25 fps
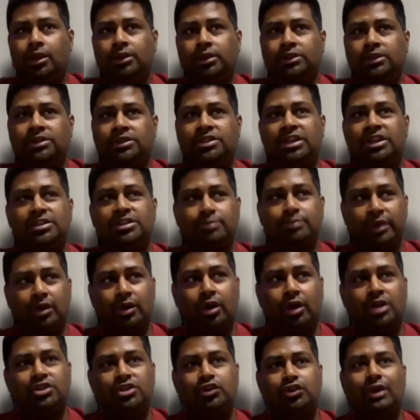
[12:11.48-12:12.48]
just
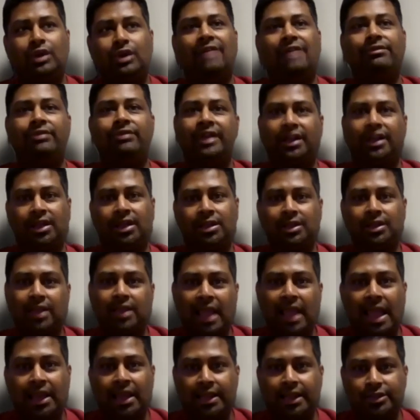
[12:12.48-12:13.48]
because you have written
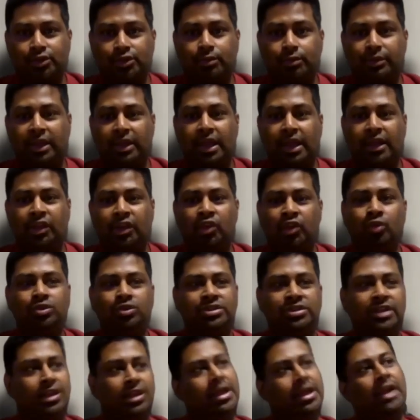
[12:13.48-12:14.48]
an SOP and you
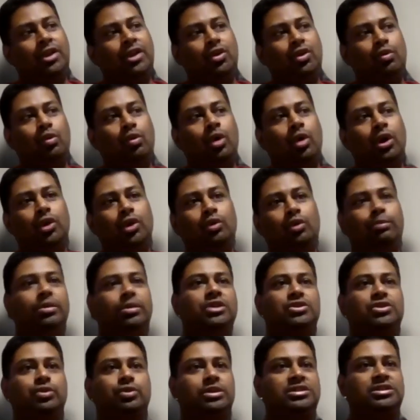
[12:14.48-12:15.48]
say that you want to
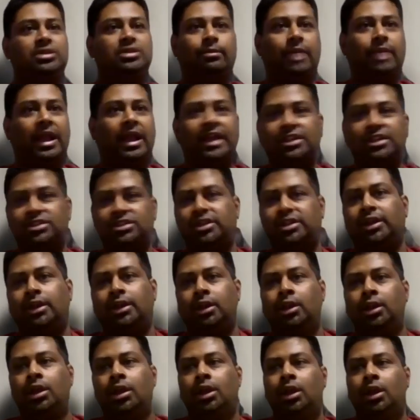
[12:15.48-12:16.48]
pursue a supply
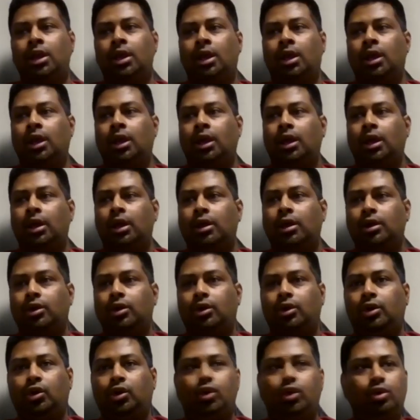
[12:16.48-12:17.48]
chain,
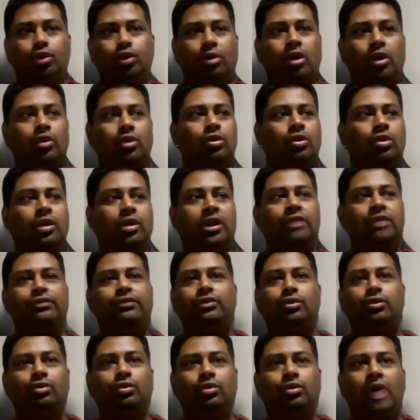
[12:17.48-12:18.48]
tomorrow, if
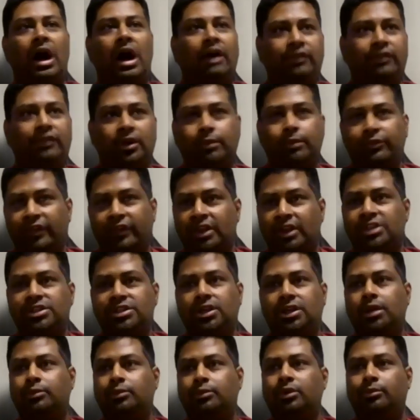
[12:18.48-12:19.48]
you, after
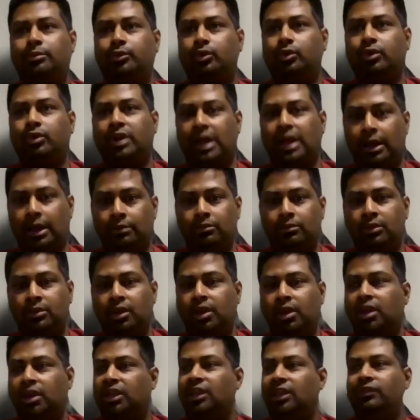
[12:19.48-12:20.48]
finishing up the program,
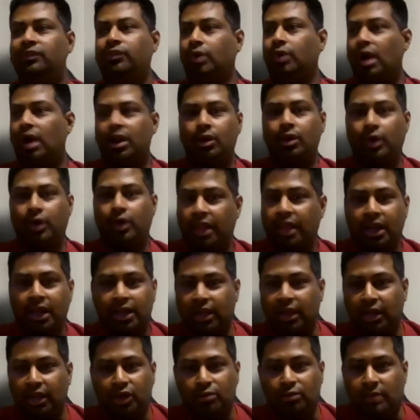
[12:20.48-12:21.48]
if you are
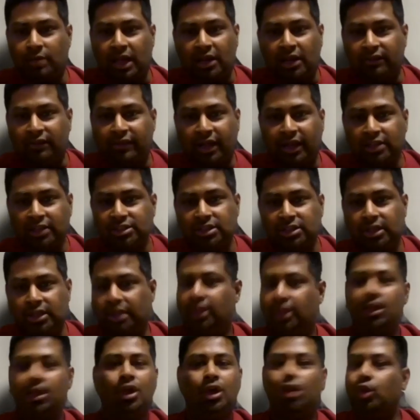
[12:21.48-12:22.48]
getting into
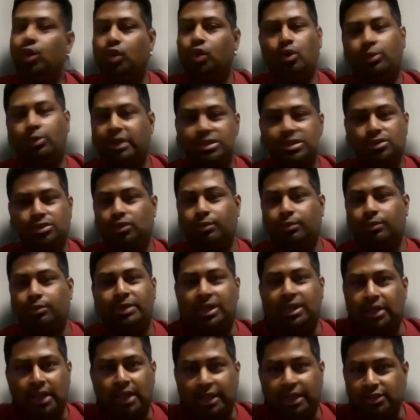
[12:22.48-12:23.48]
manufacturing, nobody's going to
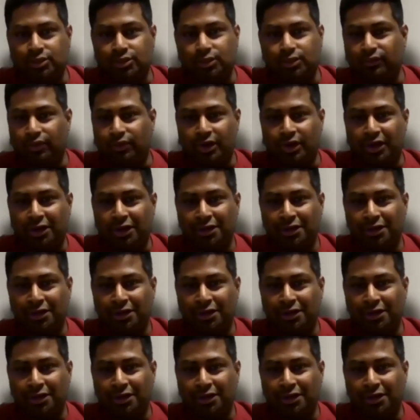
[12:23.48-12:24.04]
penalize you for it.